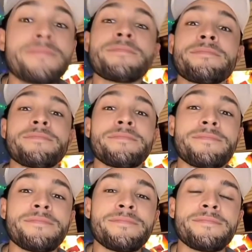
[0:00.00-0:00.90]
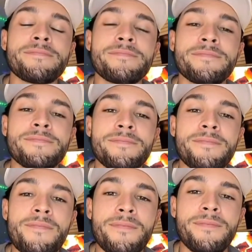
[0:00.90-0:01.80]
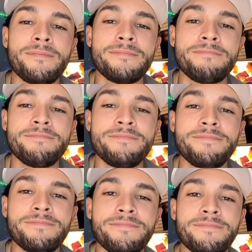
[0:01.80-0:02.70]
[no speech]